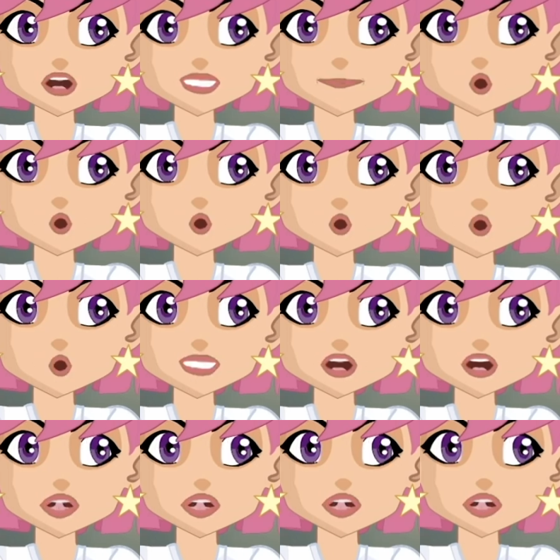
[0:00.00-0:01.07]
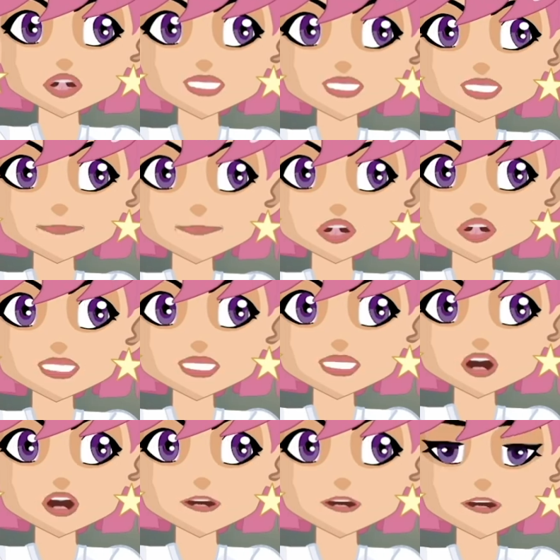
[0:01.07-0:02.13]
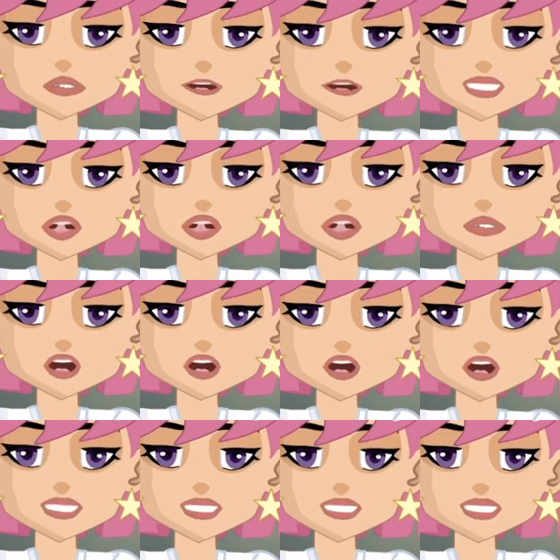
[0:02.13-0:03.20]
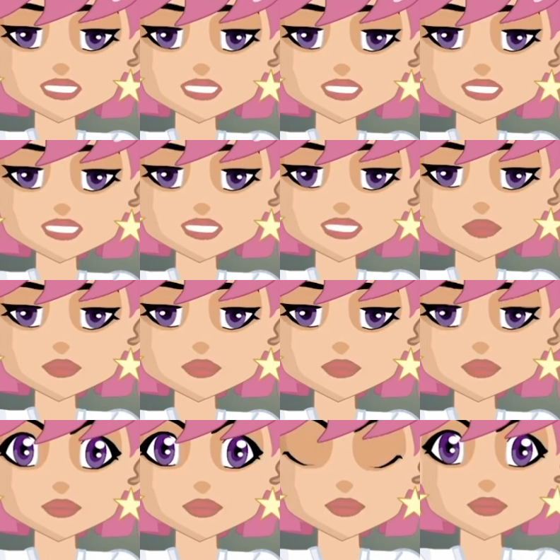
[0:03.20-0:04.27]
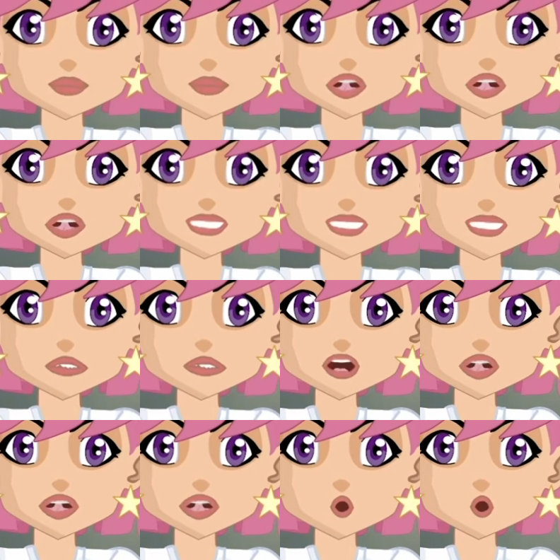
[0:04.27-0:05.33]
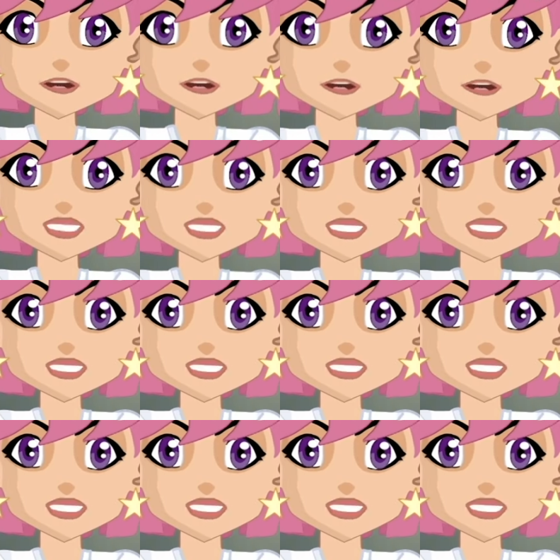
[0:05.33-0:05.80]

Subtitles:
It's pretty obvious. If they keep us divided and they keep us fighting, that's that makes us weak.